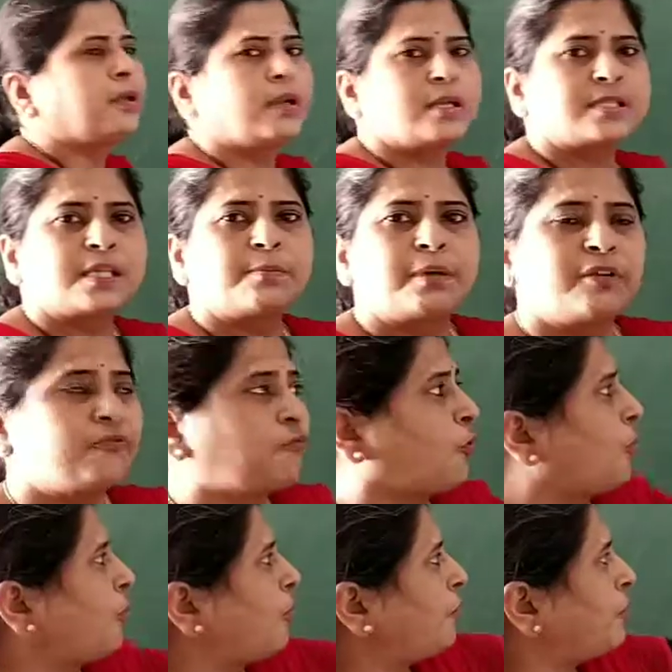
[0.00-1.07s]
the decimal
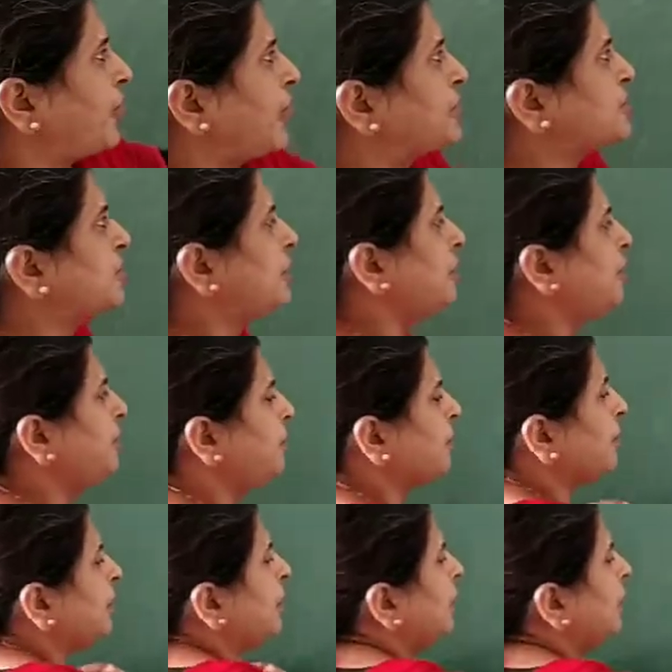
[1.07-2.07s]
form of rational number